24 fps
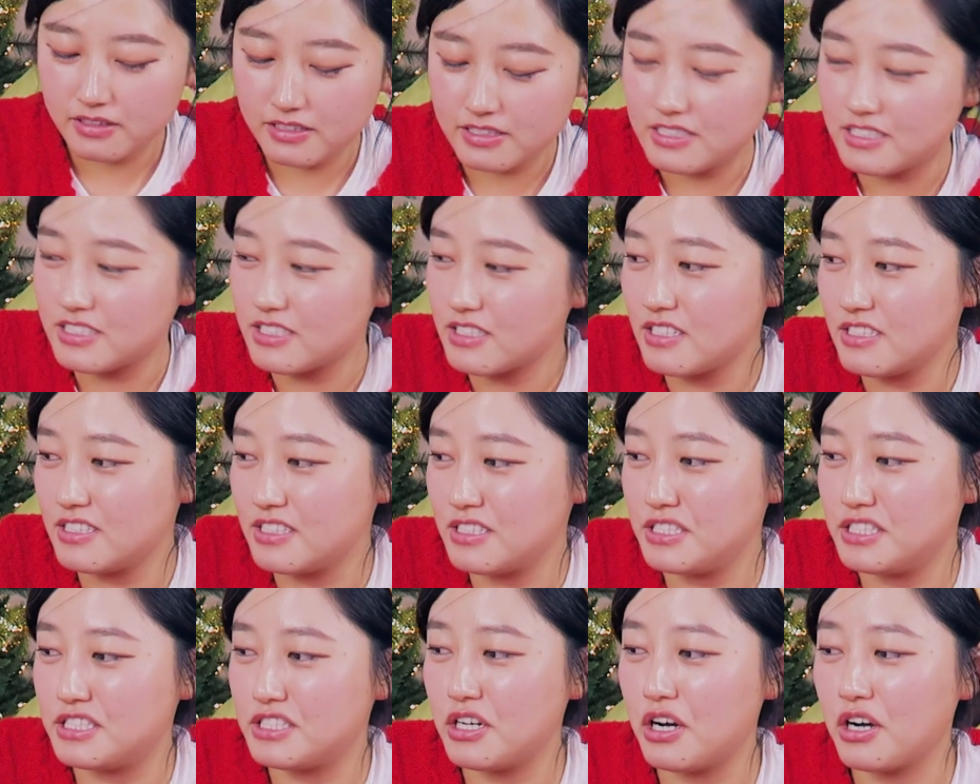It's because
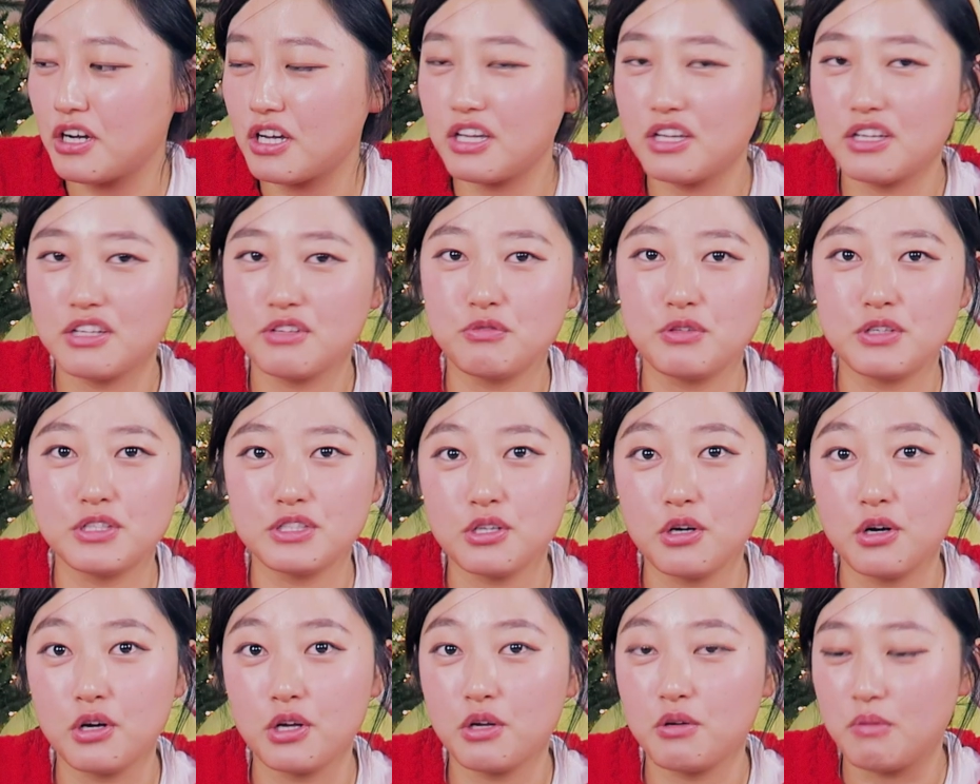he's talking. We're
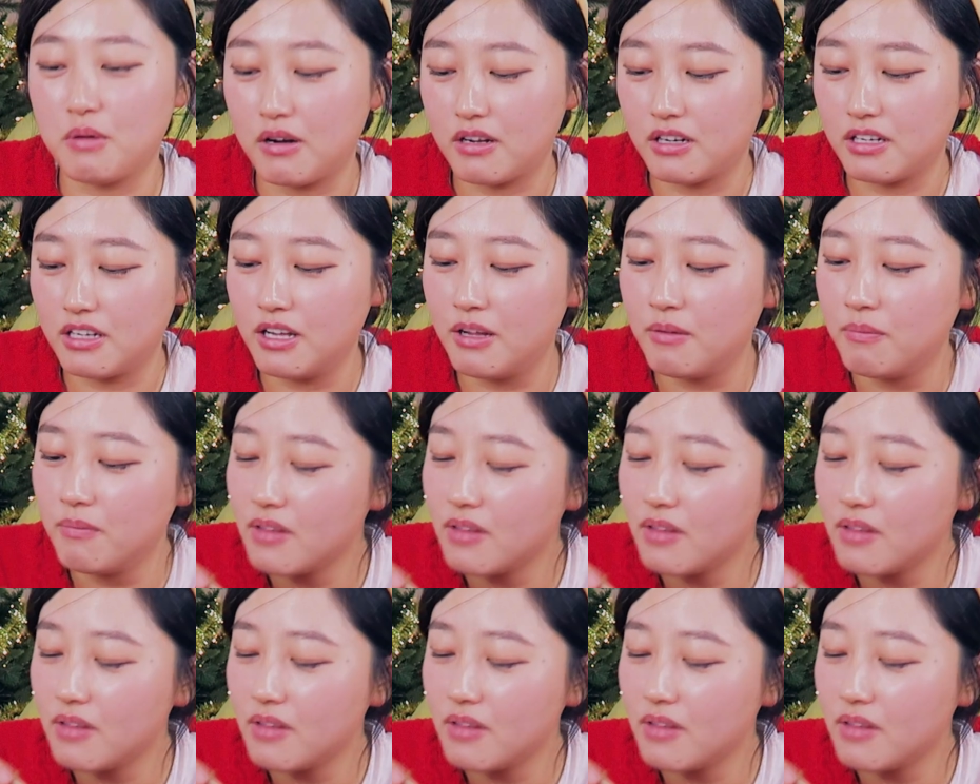talking about it.